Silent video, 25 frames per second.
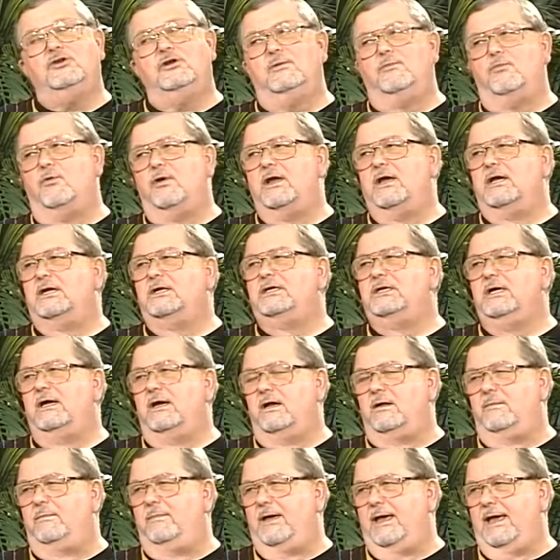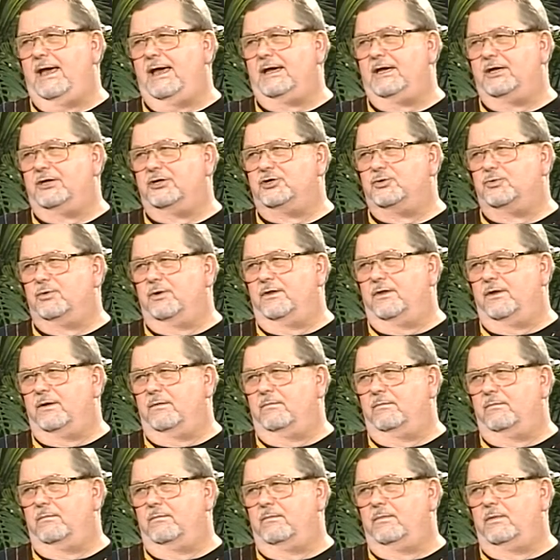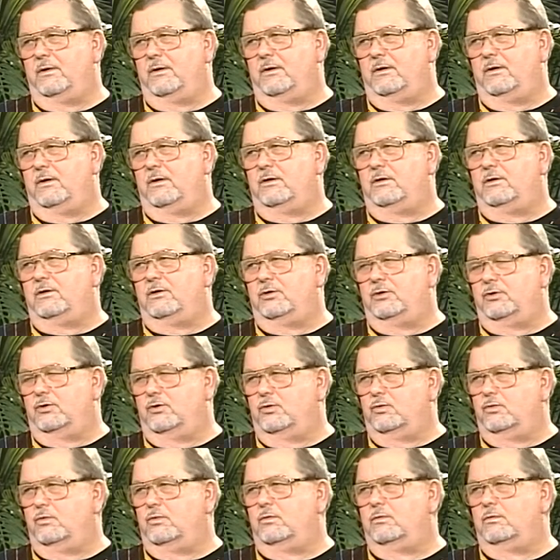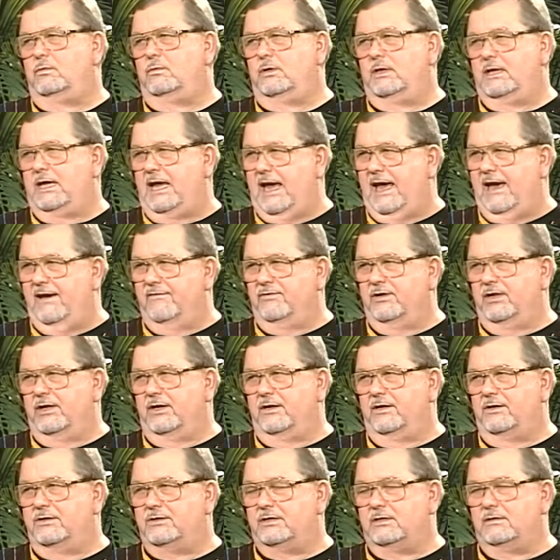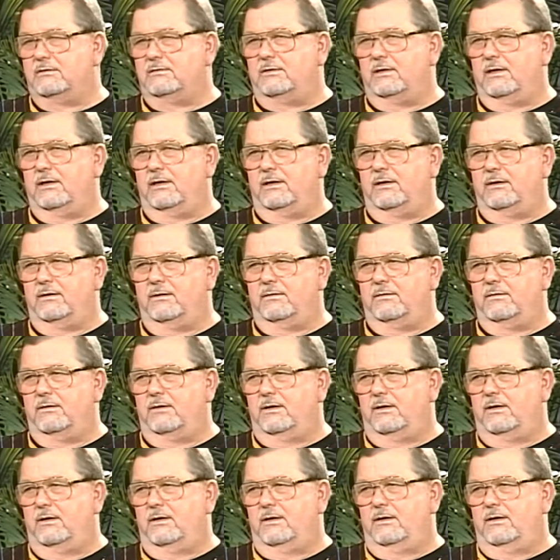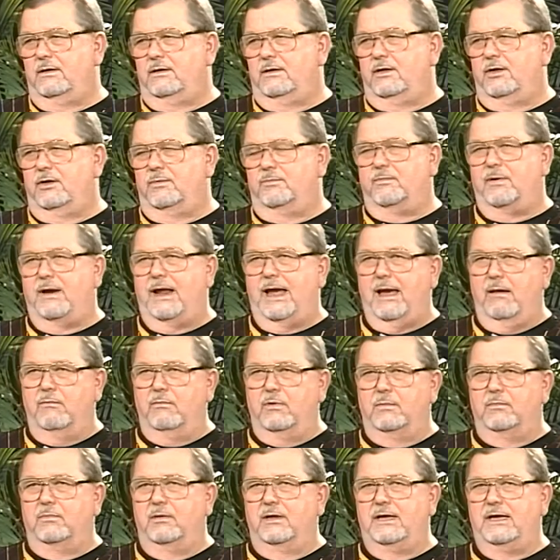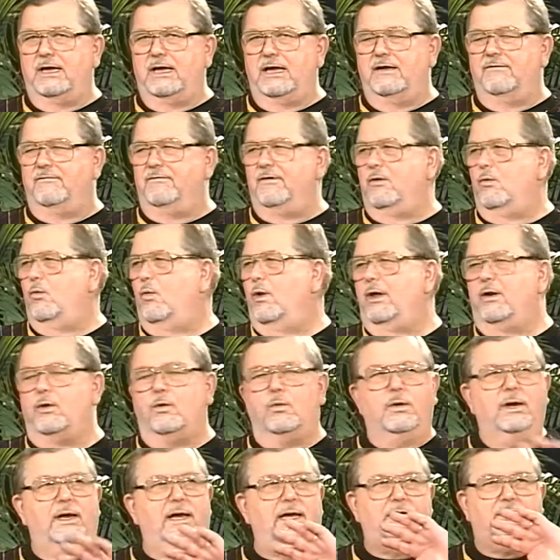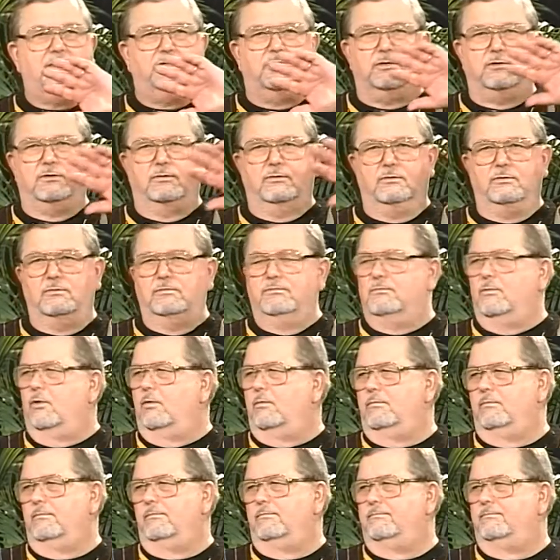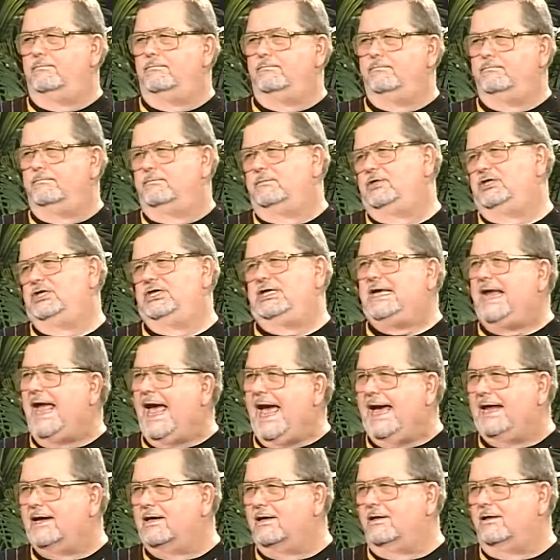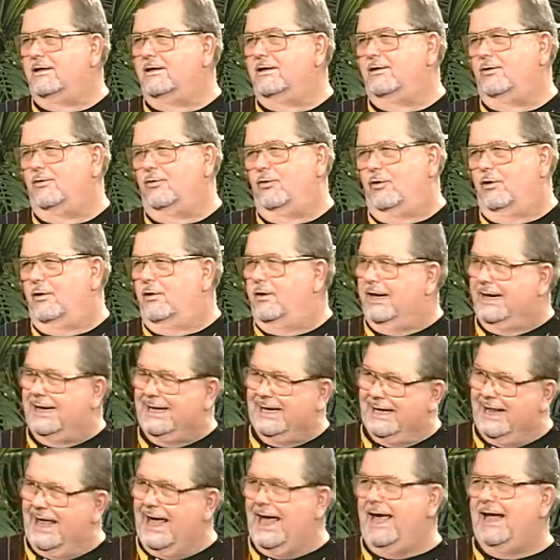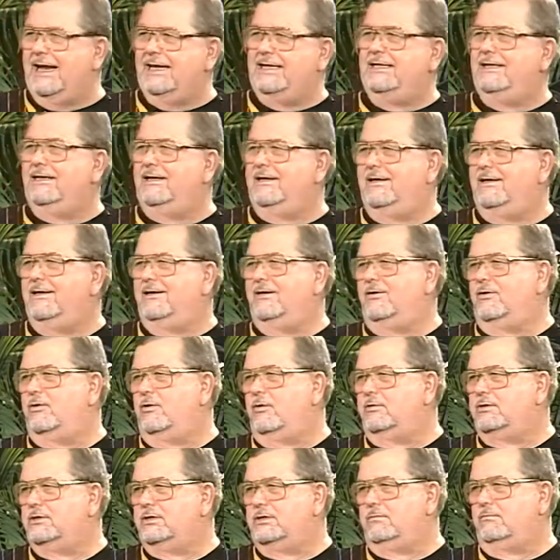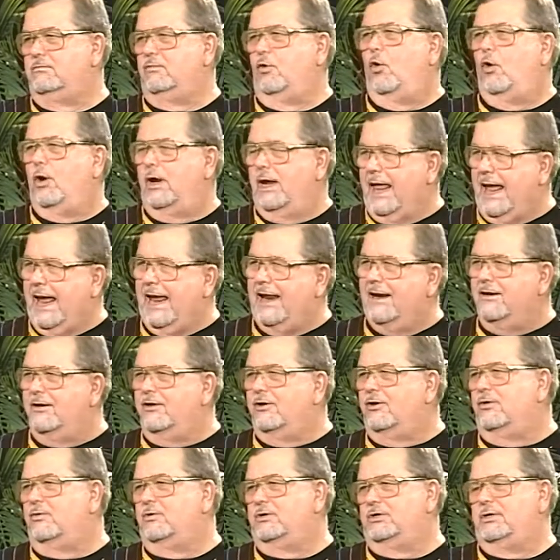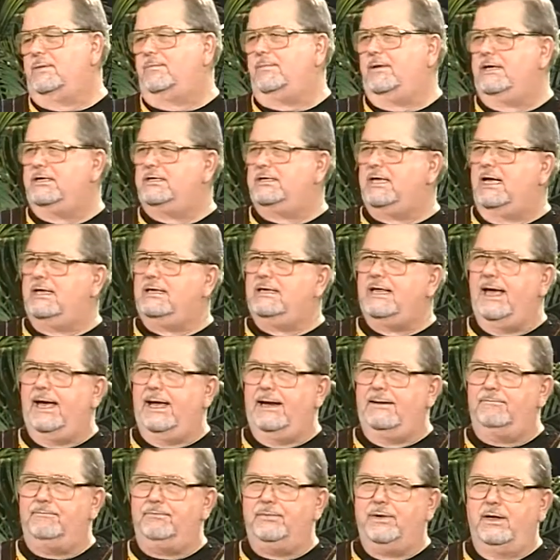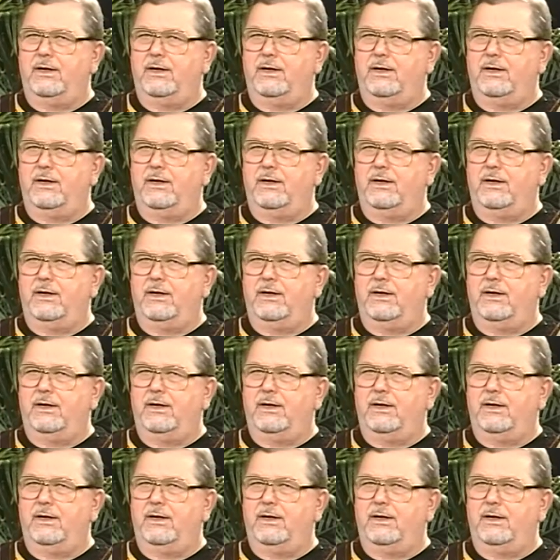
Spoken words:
to bring a ton of baggage with him to the Cavaliers. Probably if he went away to Seattle or Atlanta or Orlando or someplace like that,